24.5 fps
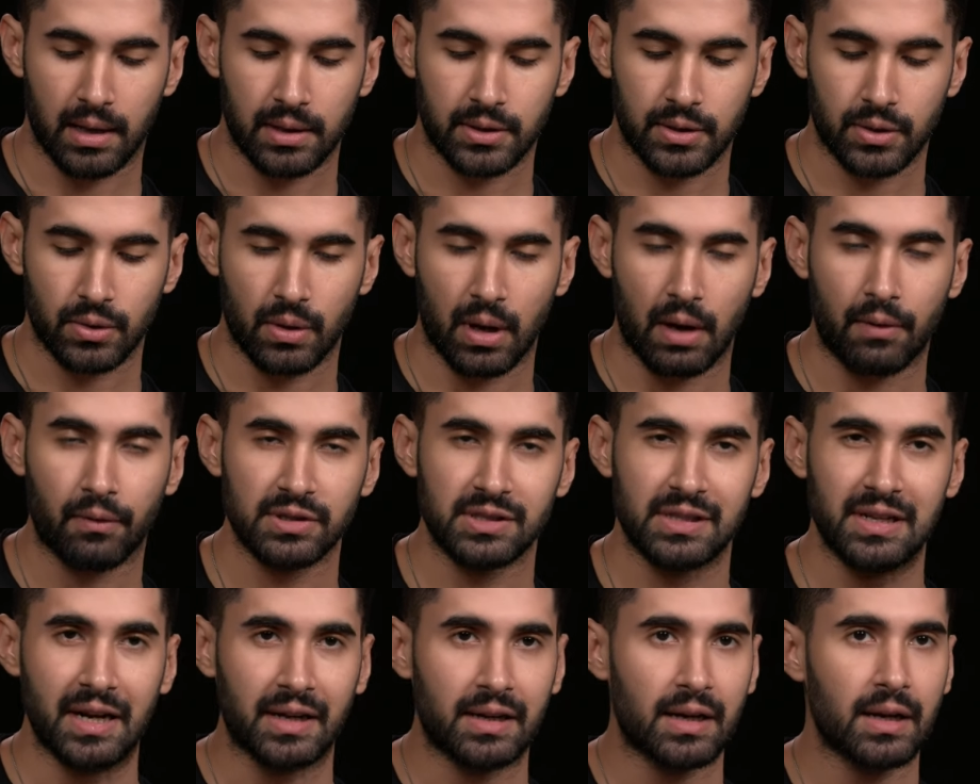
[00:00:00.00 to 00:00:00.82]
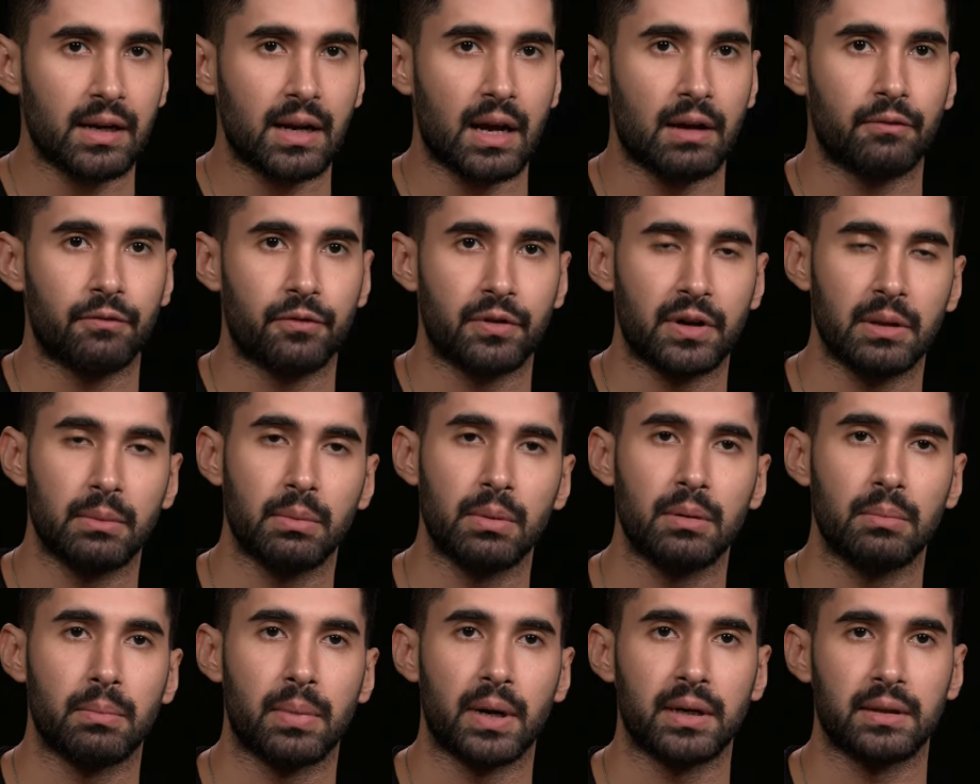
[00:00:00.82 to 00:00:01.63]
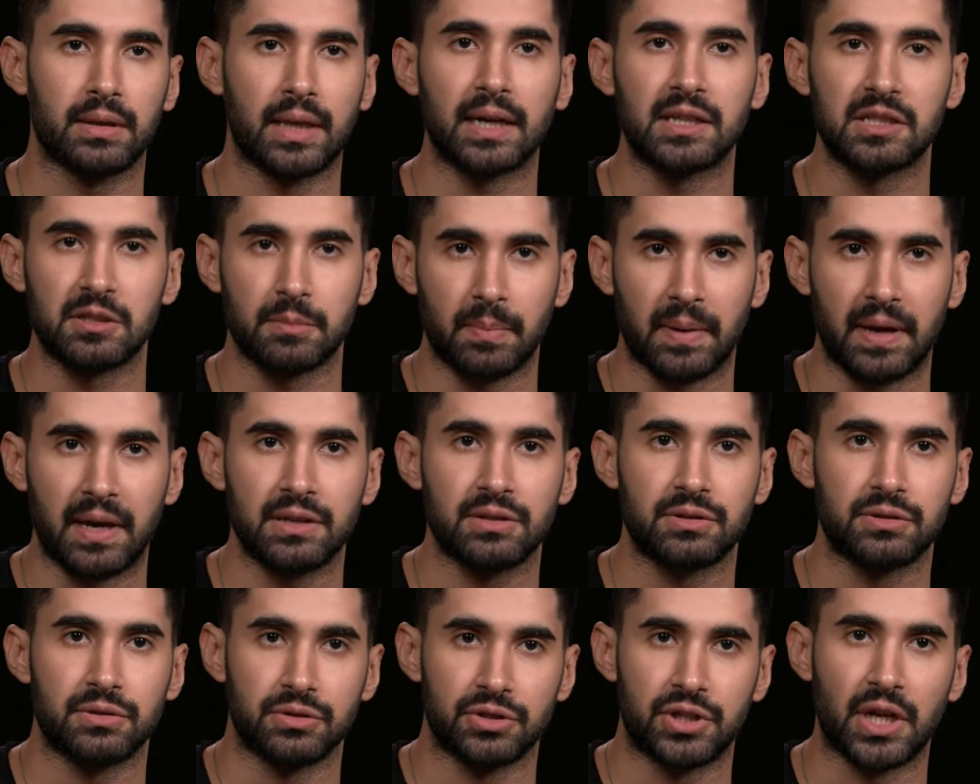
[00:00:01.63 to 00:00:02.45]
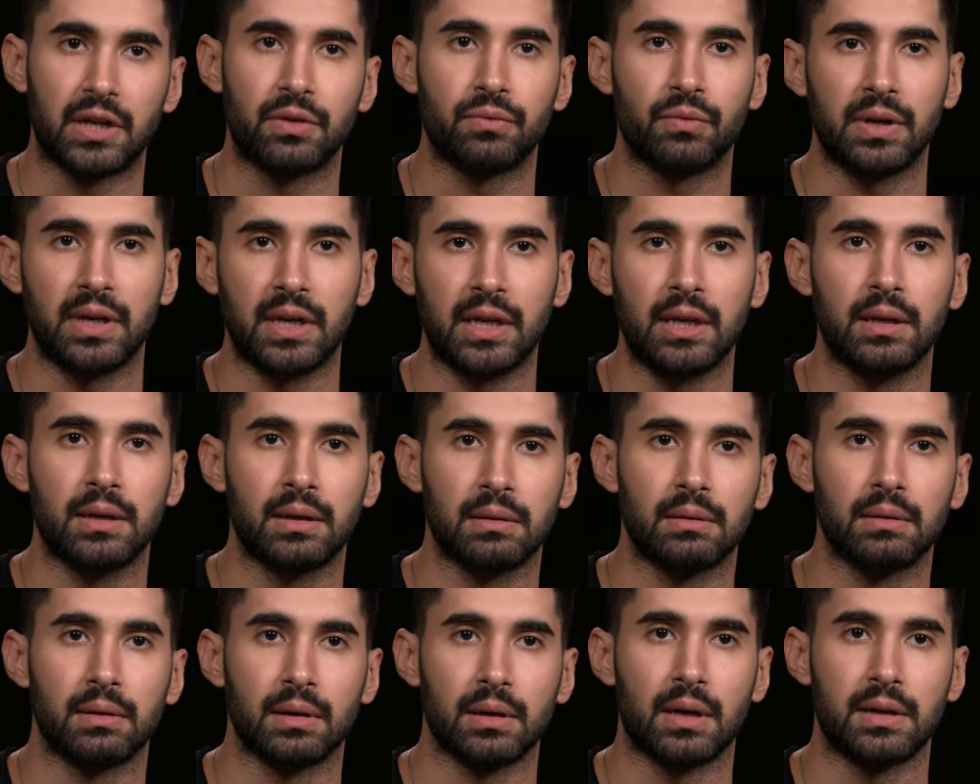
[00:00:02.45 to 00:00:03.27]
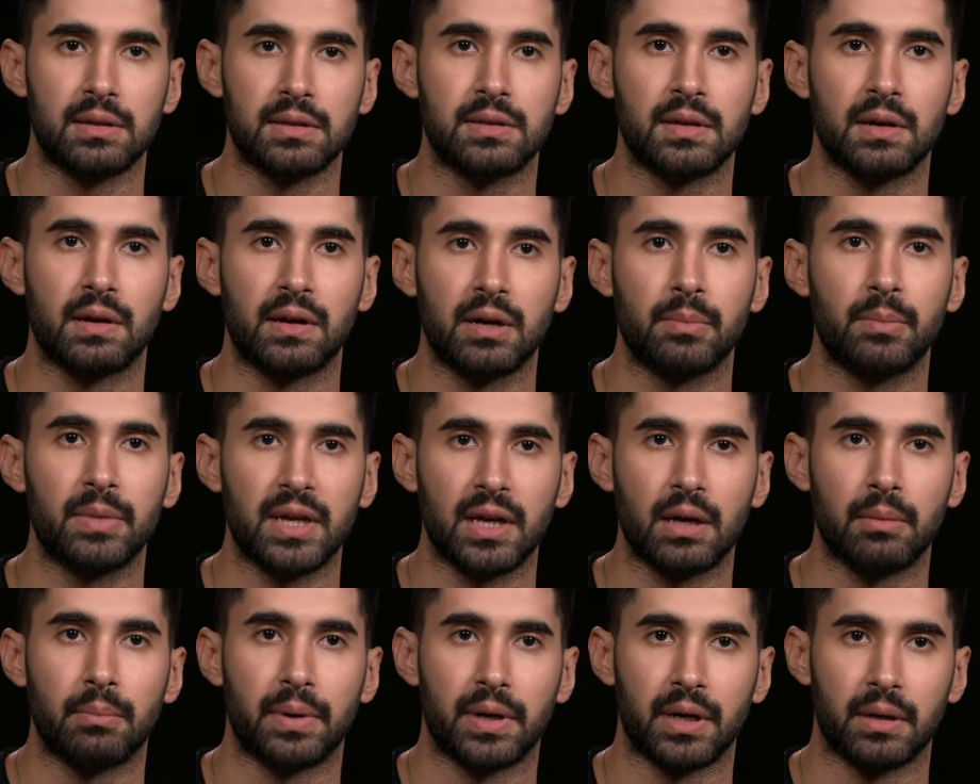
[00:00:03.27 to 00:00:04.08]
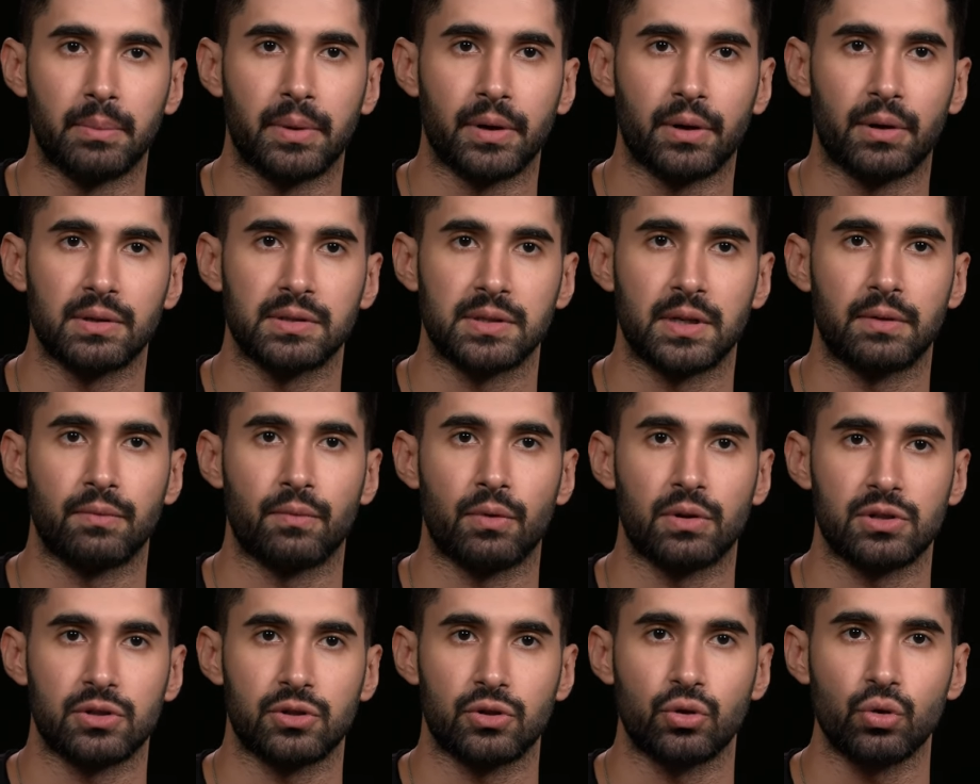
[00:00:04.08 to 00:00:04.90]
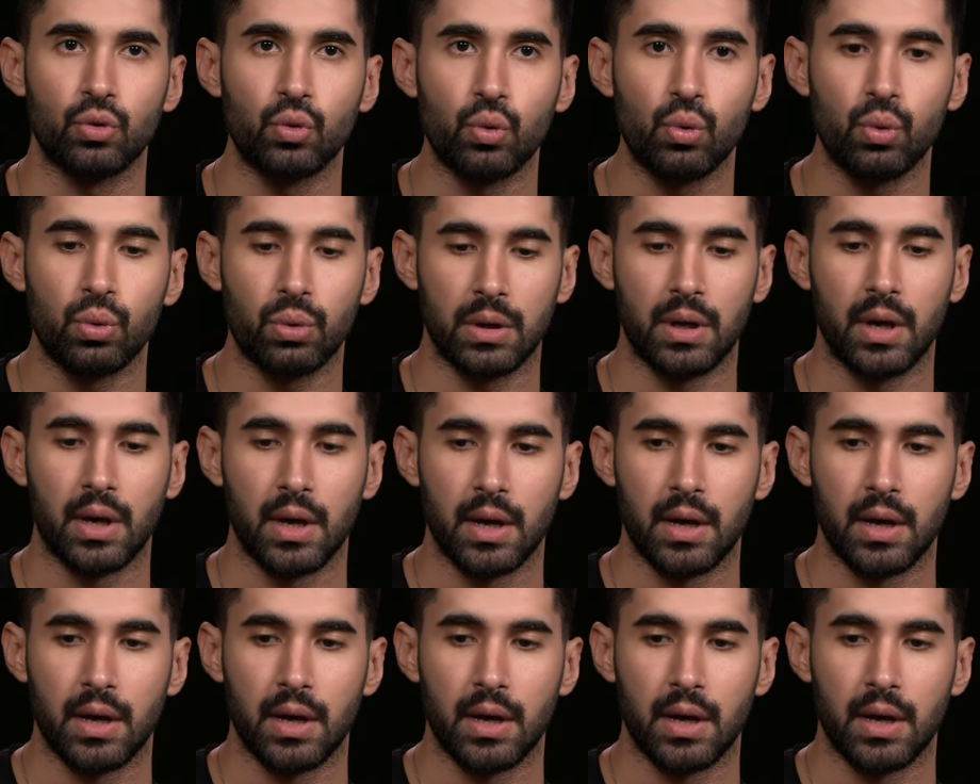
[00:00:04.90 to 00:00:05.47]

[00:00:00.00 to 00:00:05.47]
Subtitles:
So I was a little comfortable, but that space genuinely concerned me a bit because it was too